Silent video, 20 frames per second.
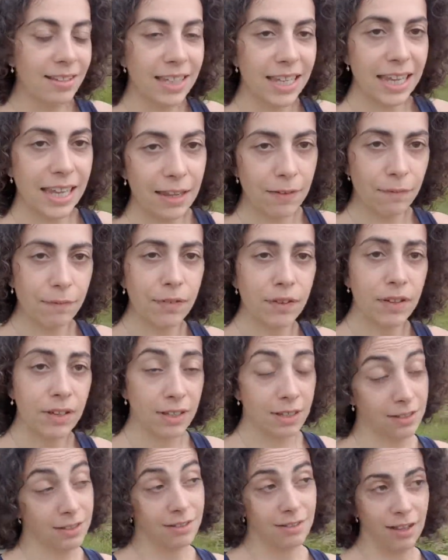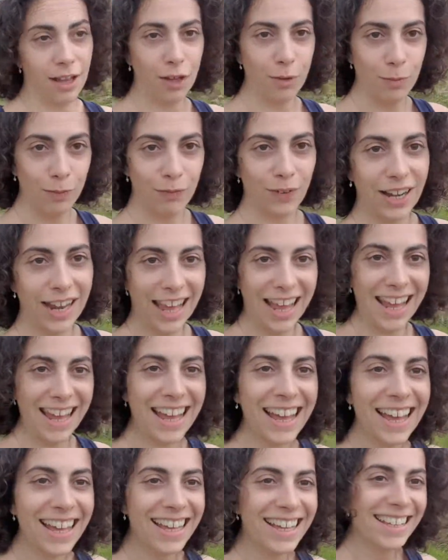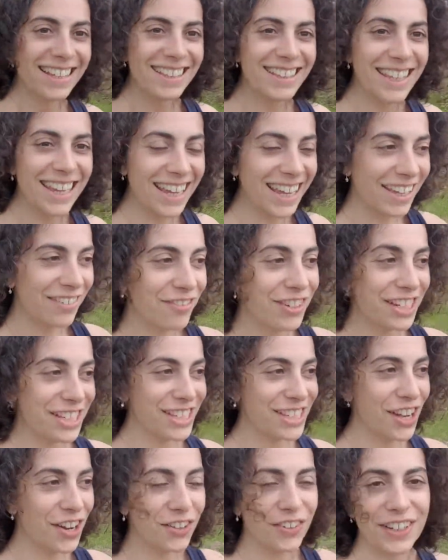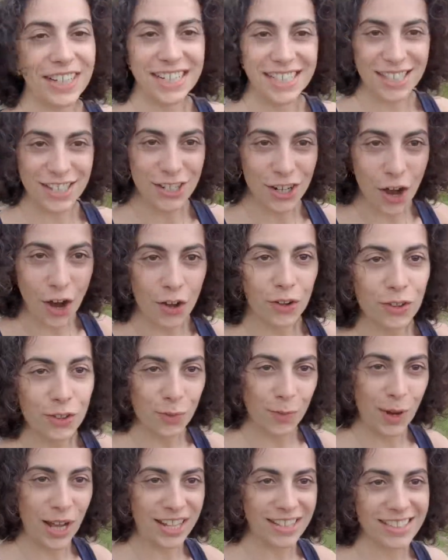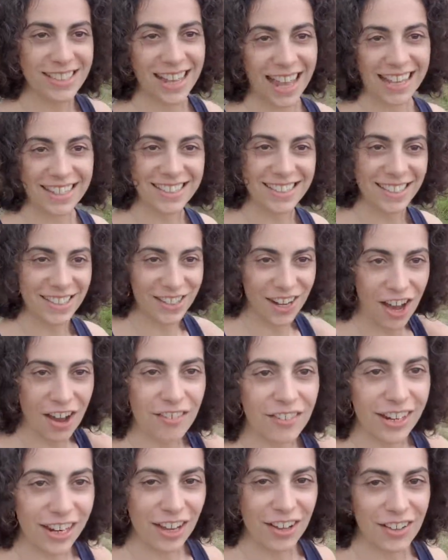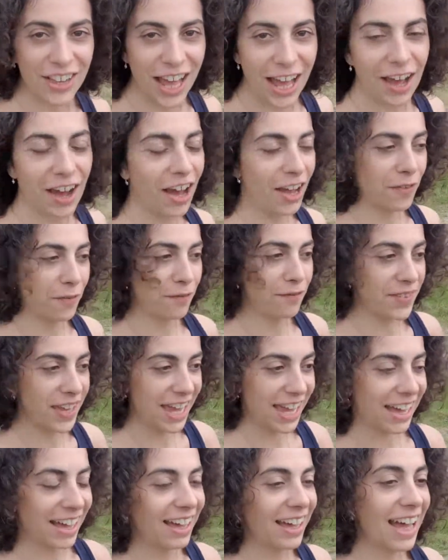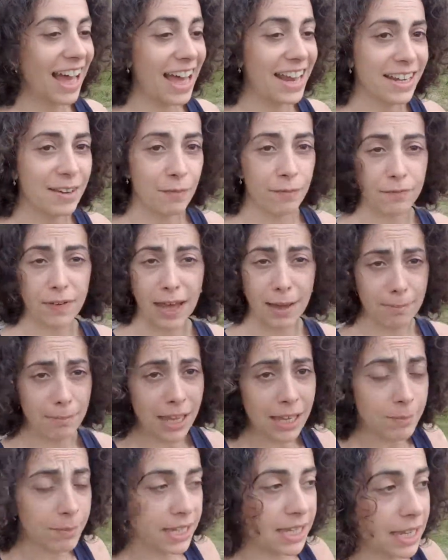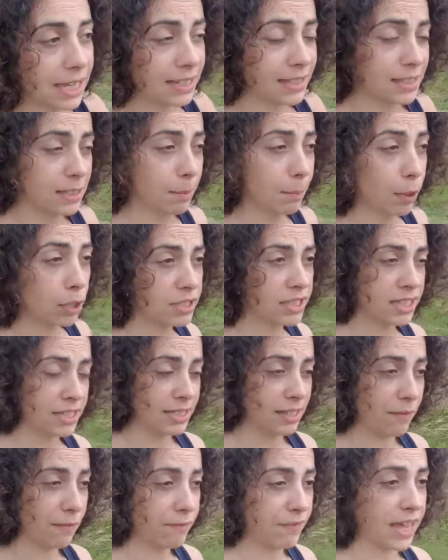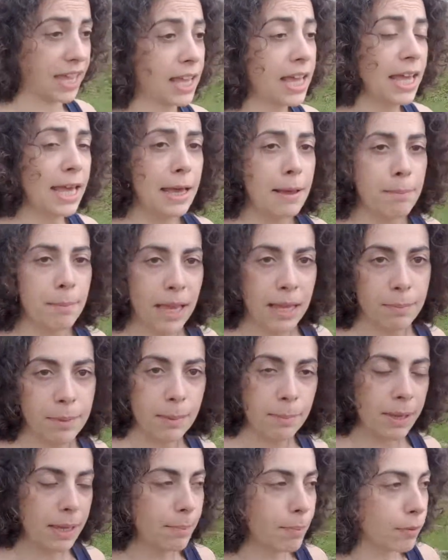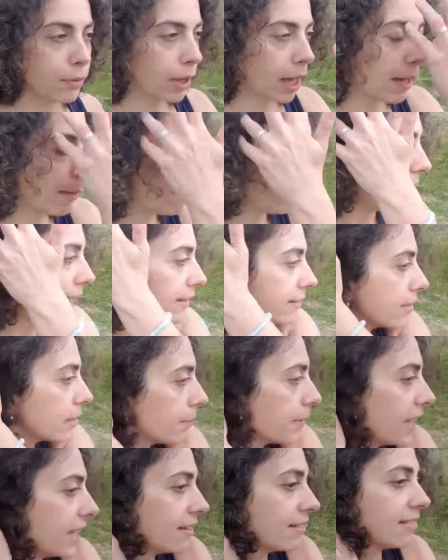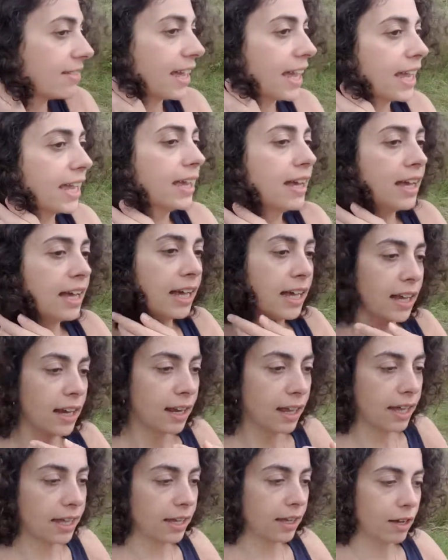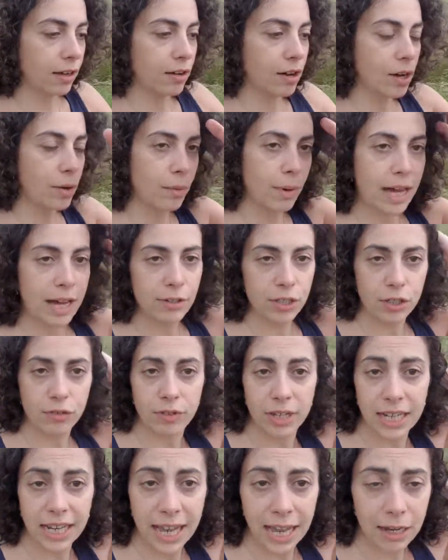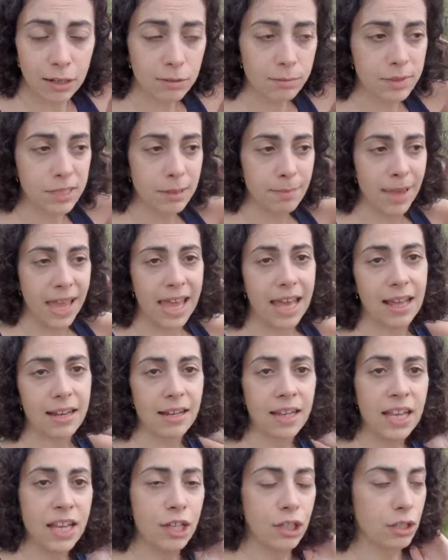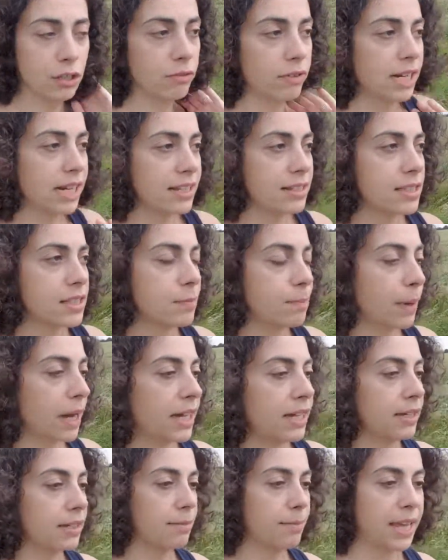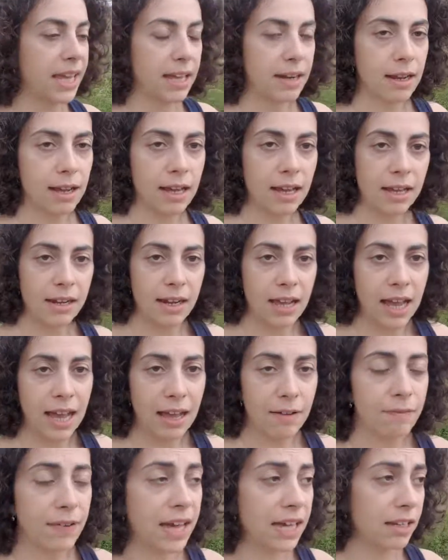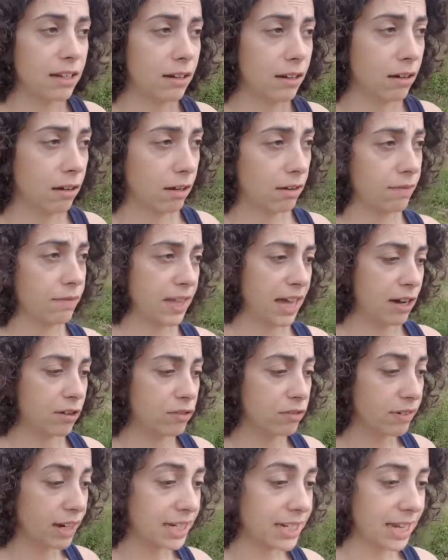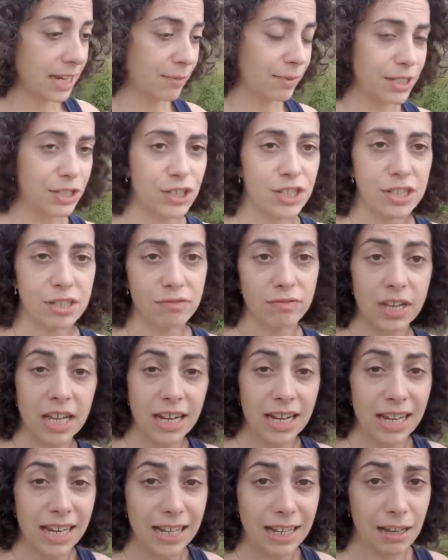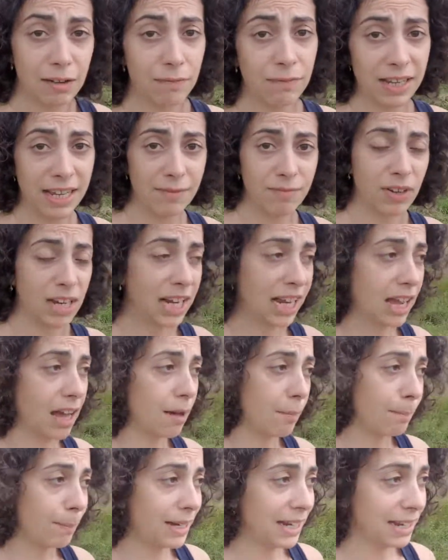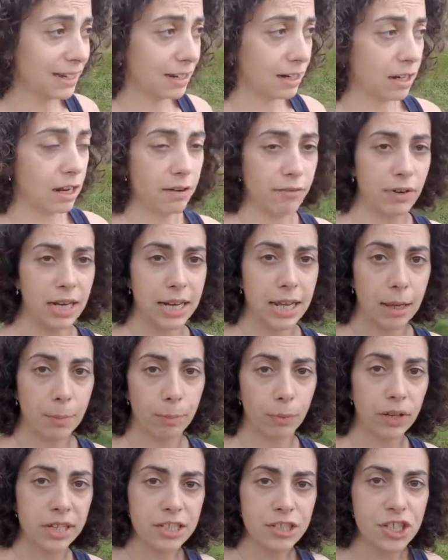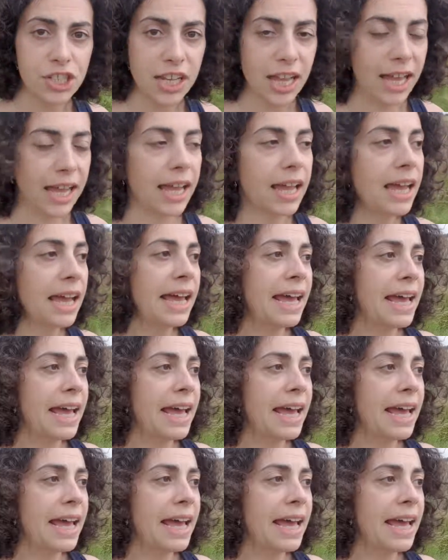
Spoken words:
if hopefully the result is not the worst case scenario that I fear, and in fact maybe it's a positive thing. Maybe people come back to me and say like, oh wow, you really helped me and you really inspired me, and I have had a lot of that already, which is really lovely and really humbling, and I really appreciate.